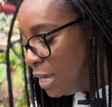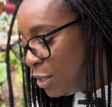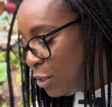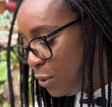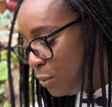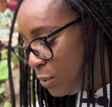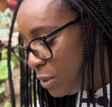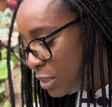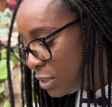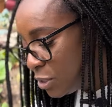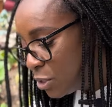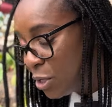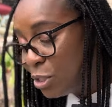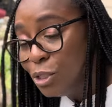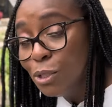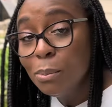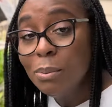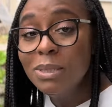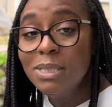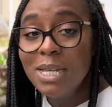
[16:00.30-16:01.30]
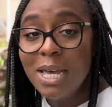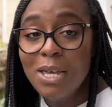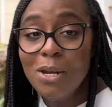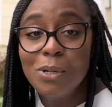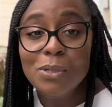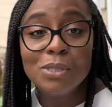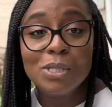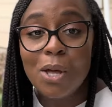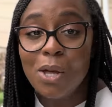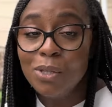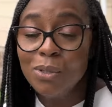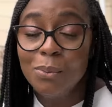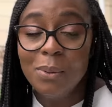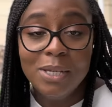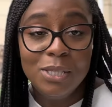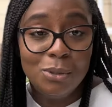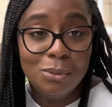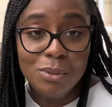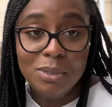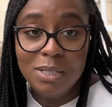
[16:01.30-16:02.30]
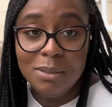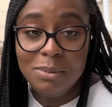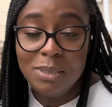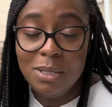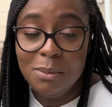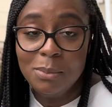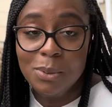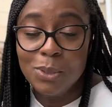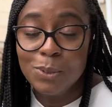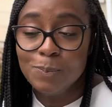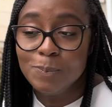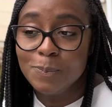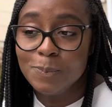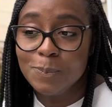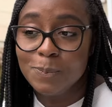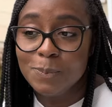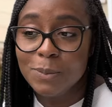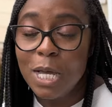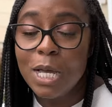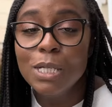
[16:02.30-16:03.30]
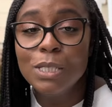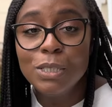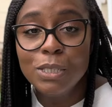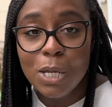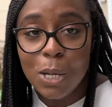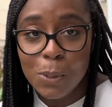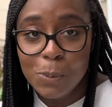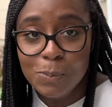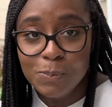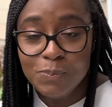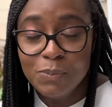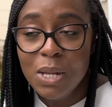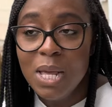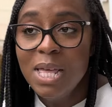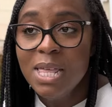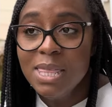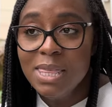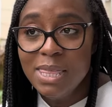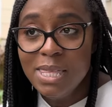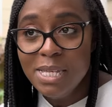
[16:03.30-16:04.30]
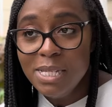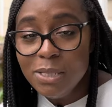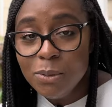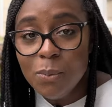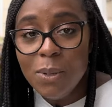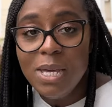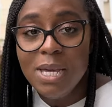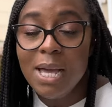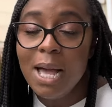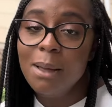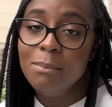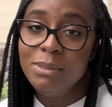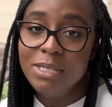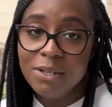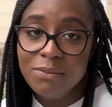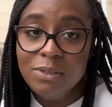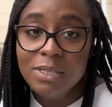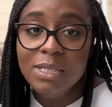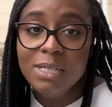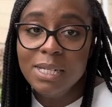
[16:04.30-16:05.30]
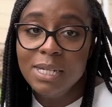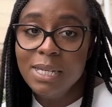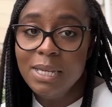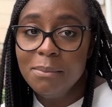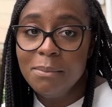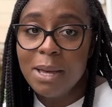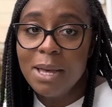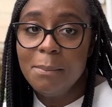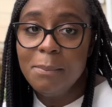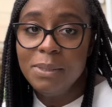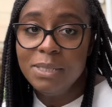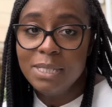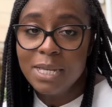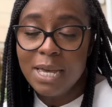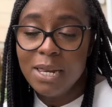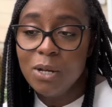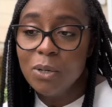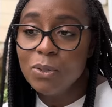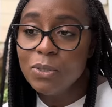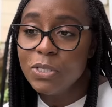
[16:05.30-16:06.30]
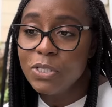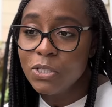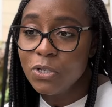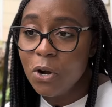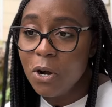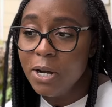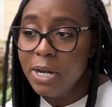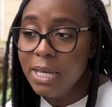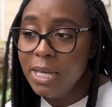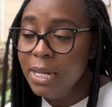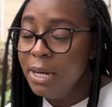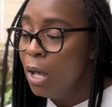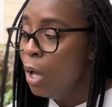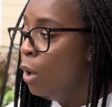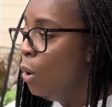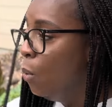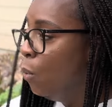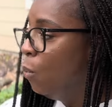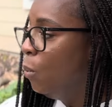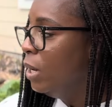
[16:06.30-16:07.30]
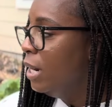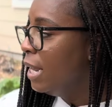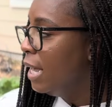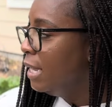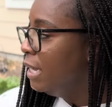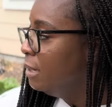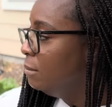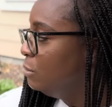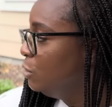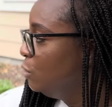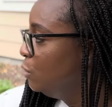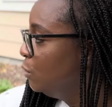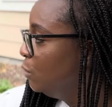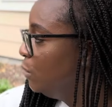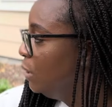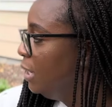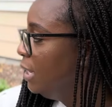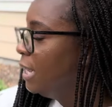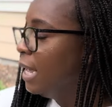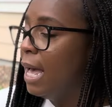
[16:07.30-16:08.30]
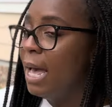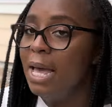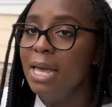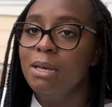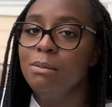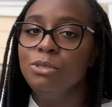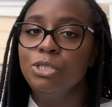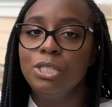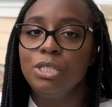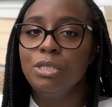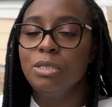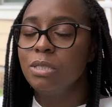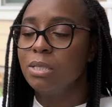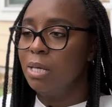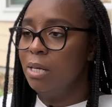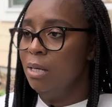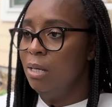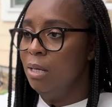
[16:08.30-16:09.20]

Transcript: you can start your potatoes all the way through September. So this week, I'm definitely going to get my potatoes started. What I am doing, I am just